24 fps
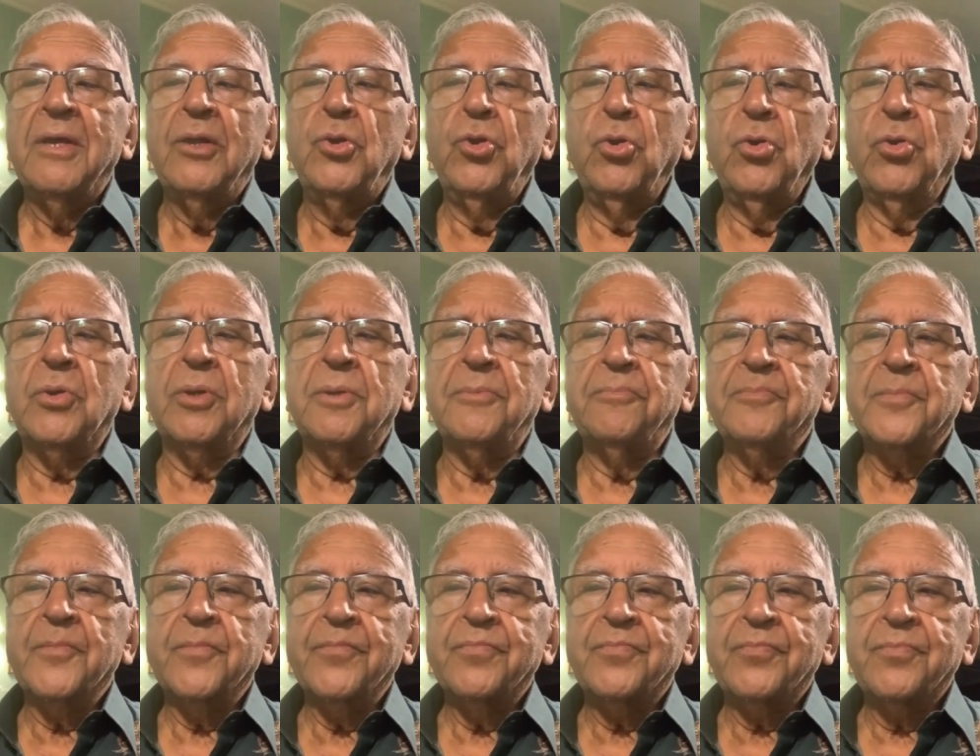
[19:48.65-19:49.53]
Look,
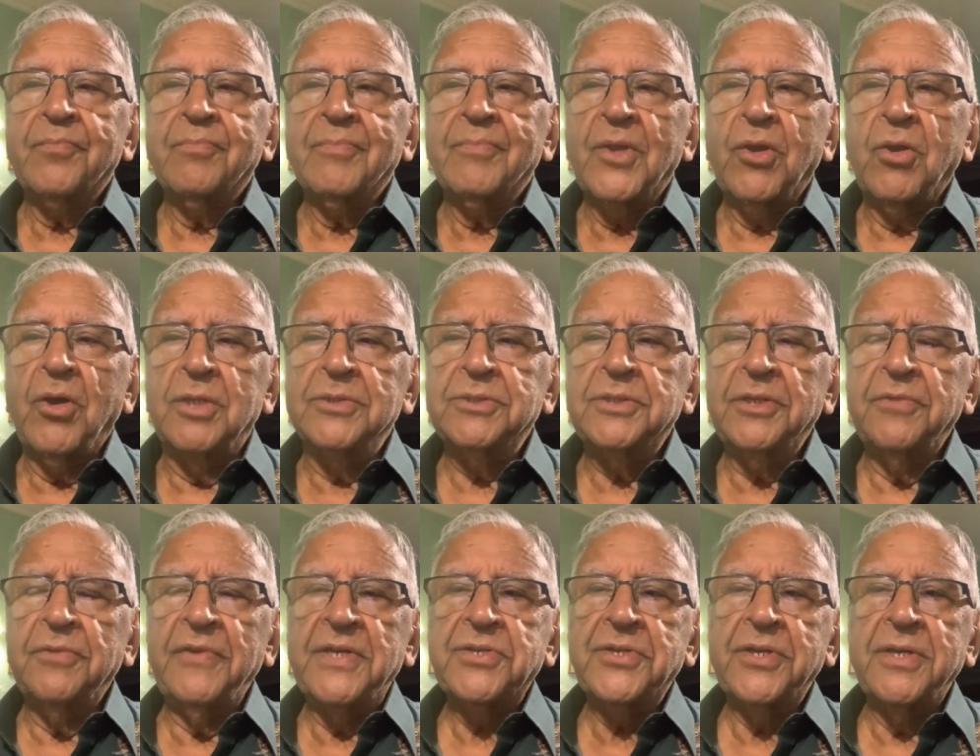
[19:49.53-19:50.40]

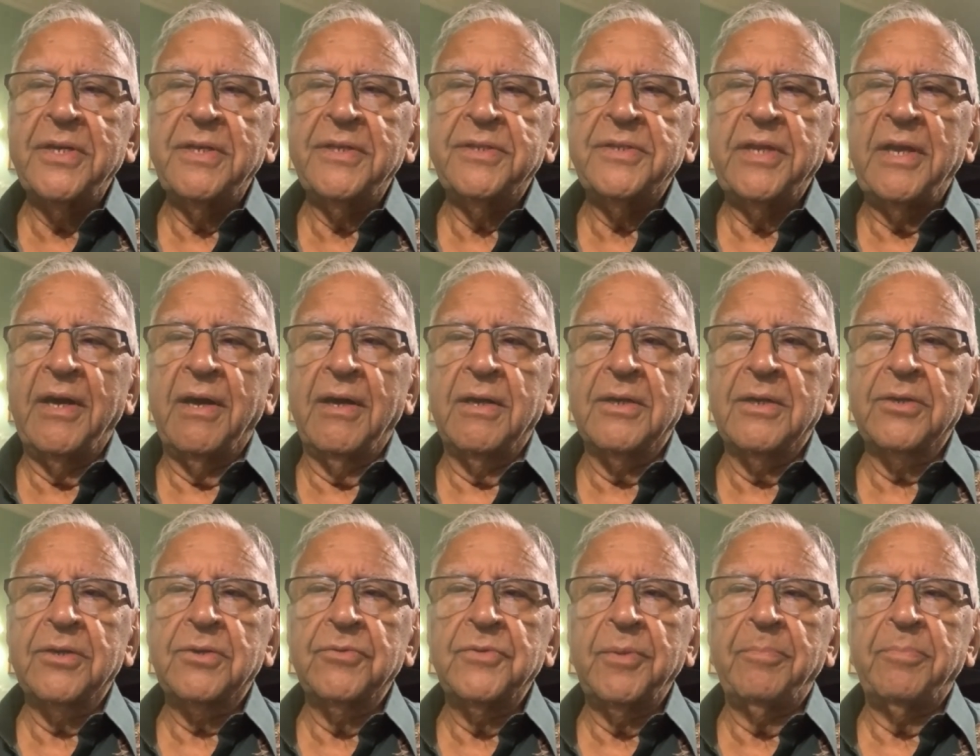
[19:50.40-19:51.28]
conservation is the art
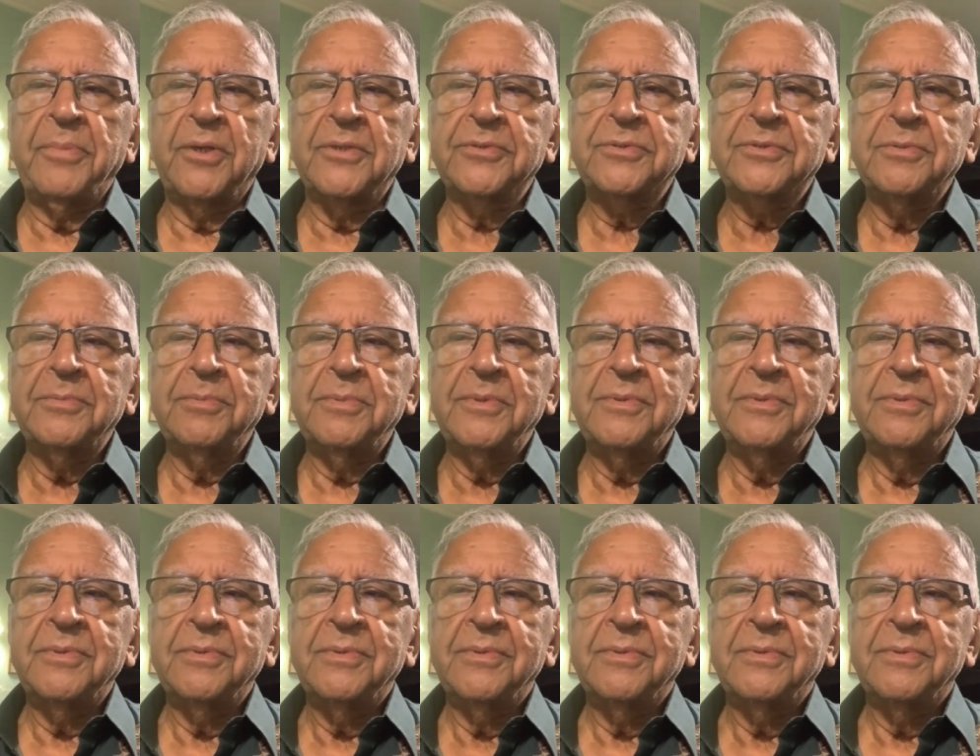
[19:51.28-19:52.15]
of the possible.
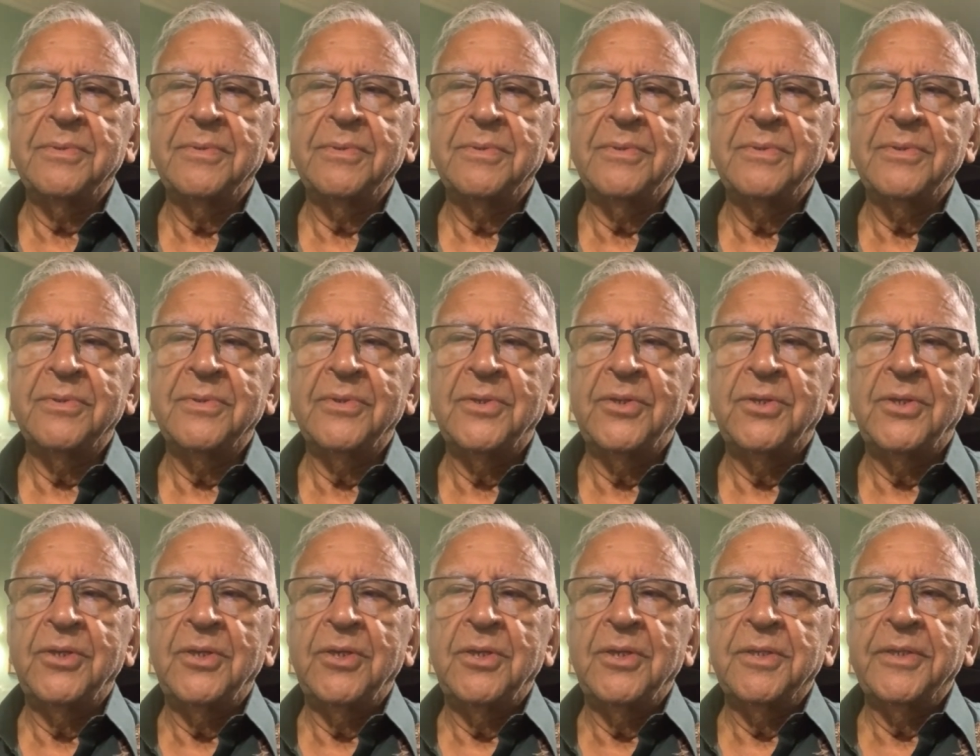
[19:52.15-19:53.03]

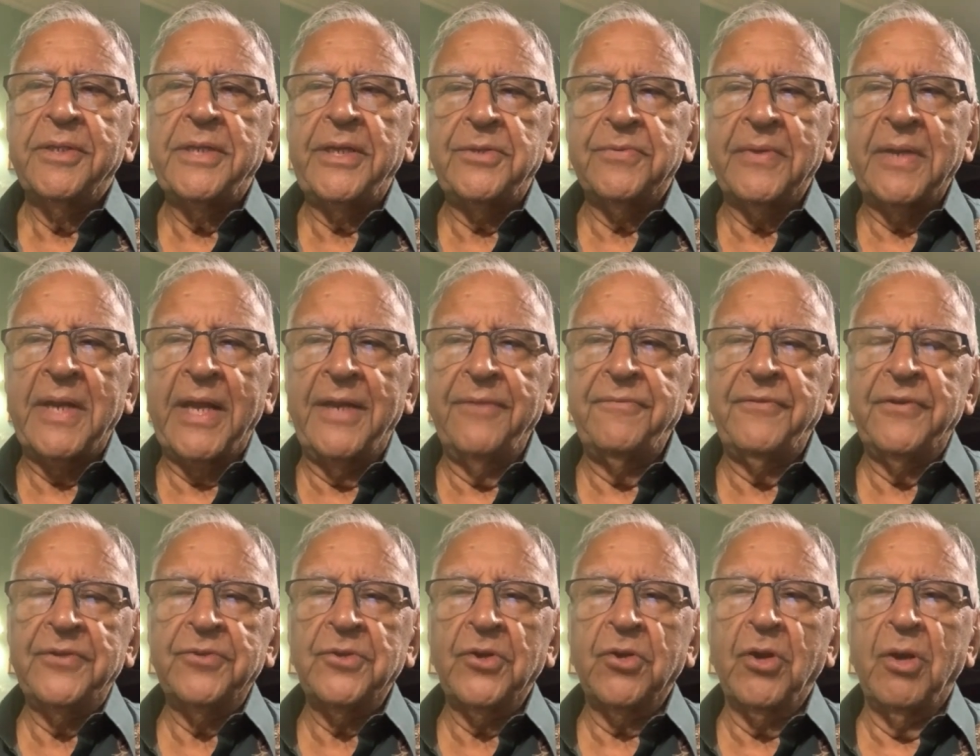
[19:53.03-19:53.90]
There is life
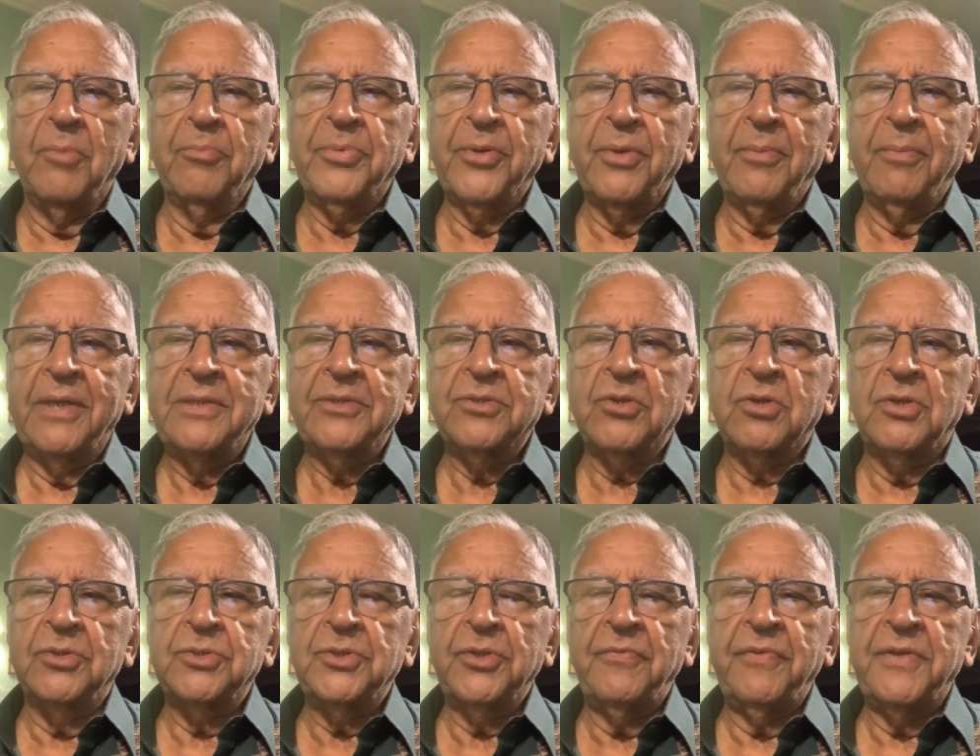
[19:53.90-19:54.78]
is a compromise
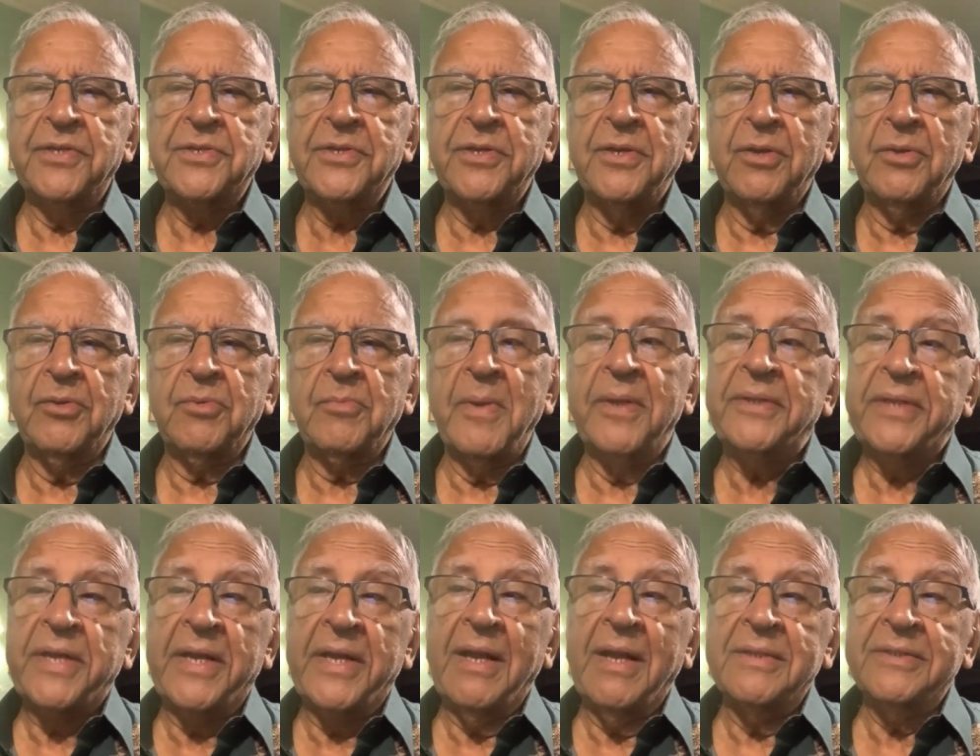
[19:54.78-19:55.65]
conservation, but
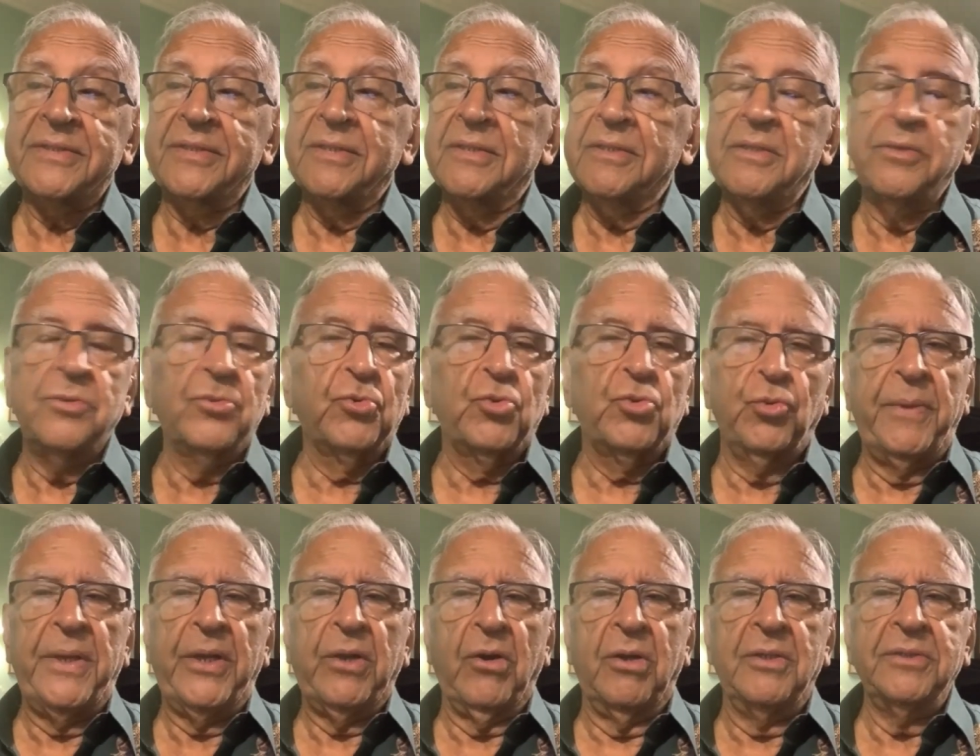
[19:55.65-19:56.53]
there are certain
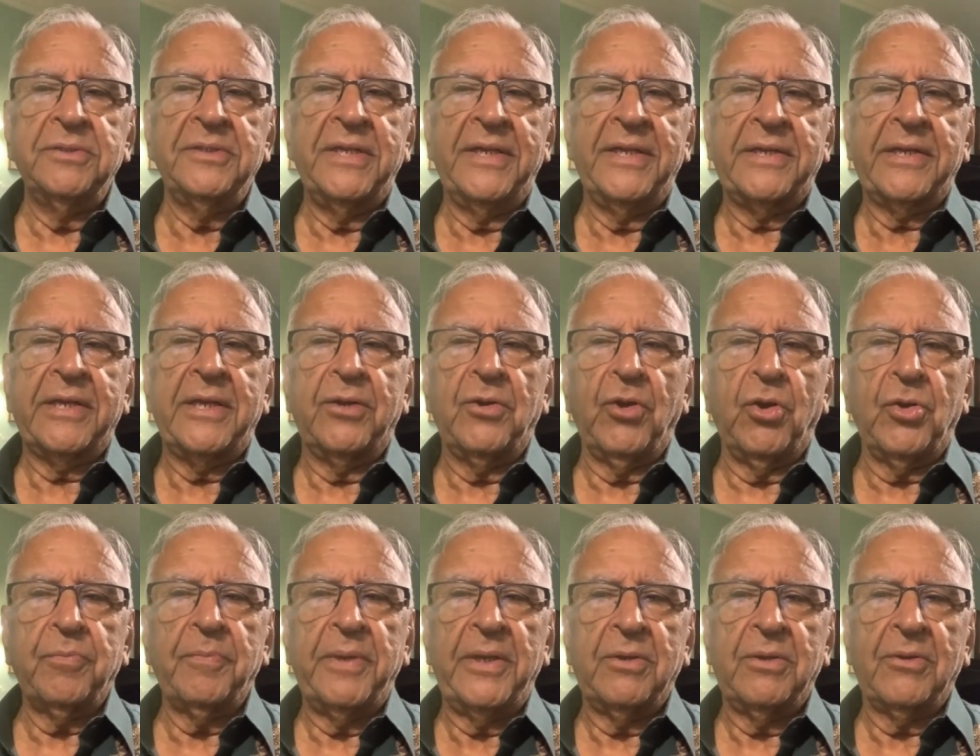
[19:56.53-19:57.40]
rubicons that
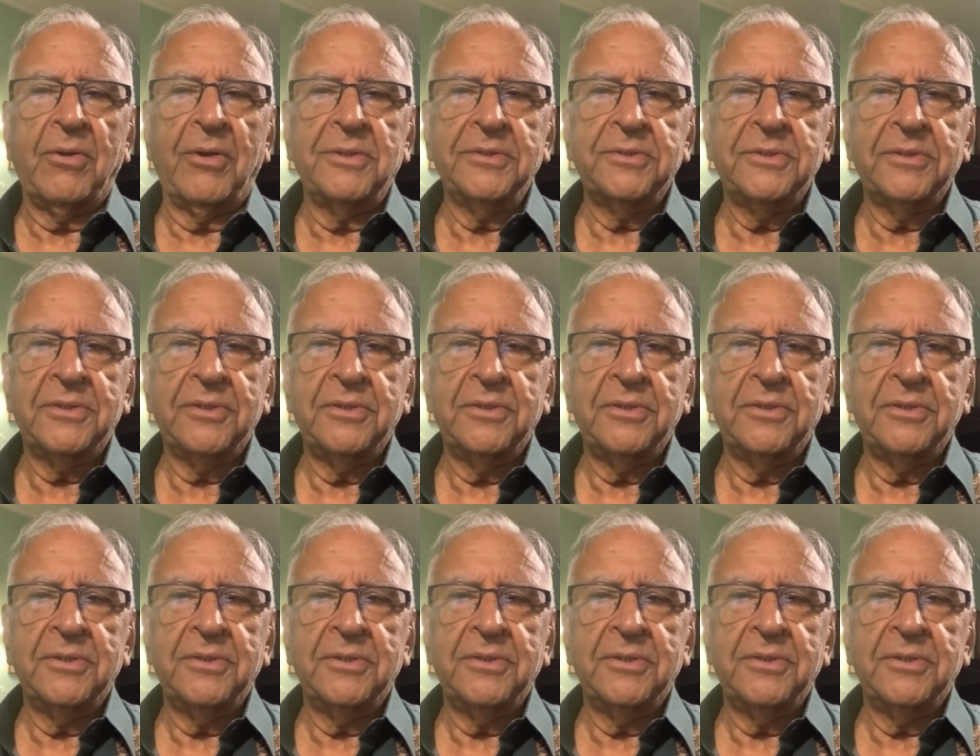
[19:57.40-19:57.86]
cannot be crossed.